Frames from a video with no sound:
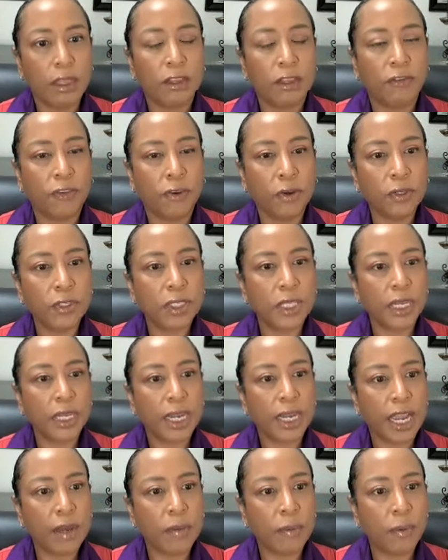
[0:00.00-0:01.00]
The first
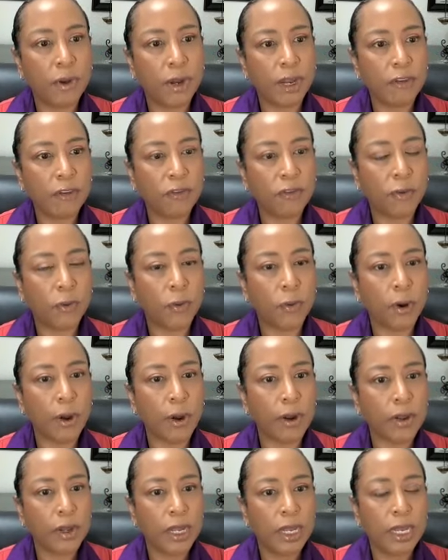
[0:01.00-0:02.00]
thing I pray
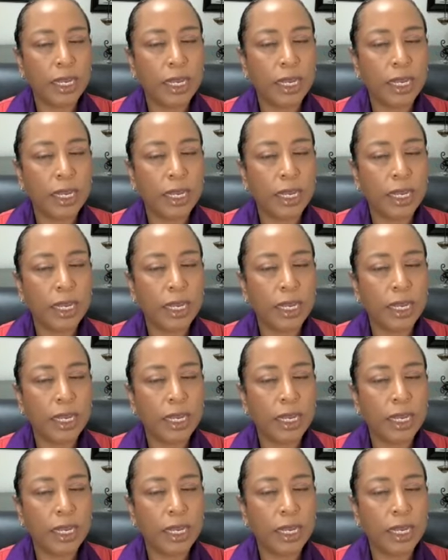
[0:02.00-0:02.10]
for